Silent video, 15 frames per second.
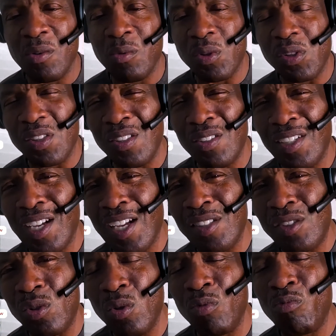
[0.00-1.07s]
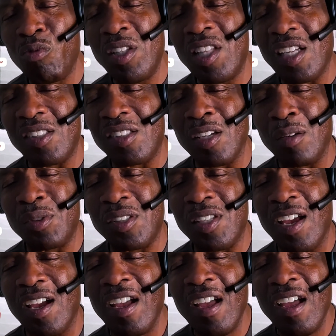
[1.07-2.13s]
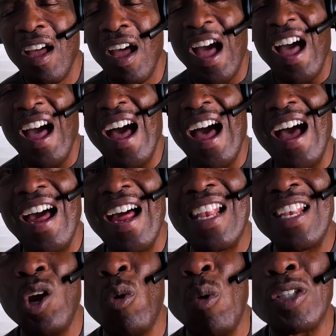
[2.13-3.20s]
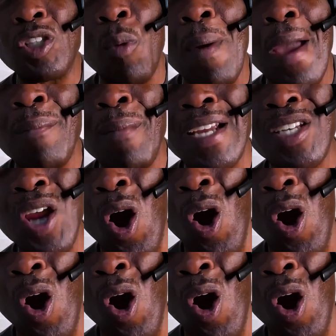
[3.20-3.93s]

We'll see you guys soon. Read that Substack. Look what you made me do.